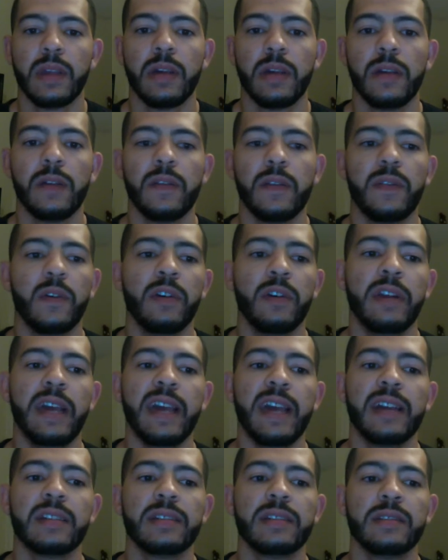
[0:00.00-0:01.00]
For an
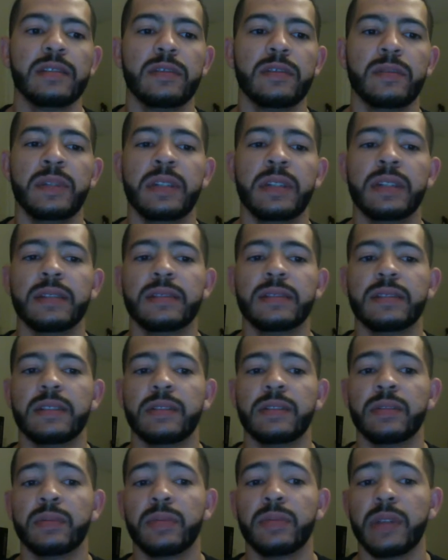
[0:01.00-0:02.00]
action to be
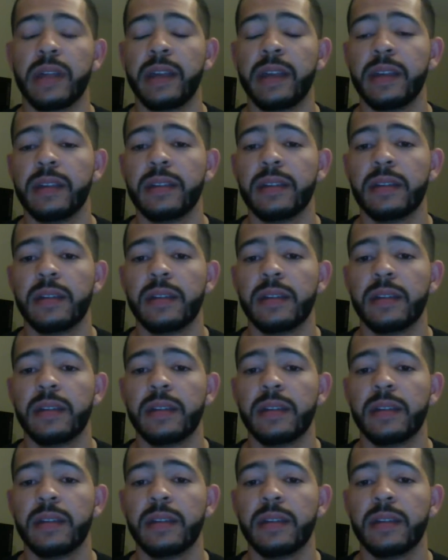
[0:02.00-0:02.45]
considered play,